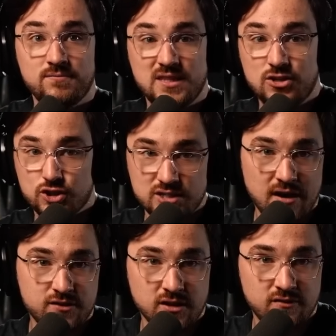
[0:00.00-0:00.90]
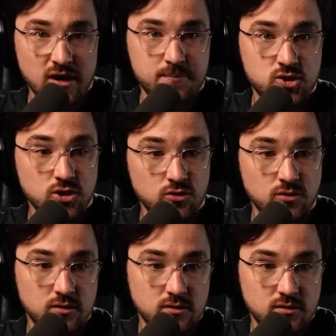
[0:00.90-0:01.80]
They just have to live up
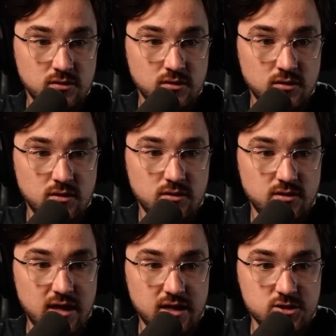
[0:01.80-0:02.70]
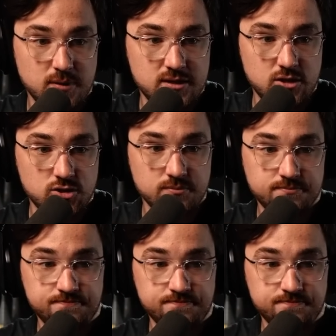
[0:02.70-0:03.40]
to that expectation.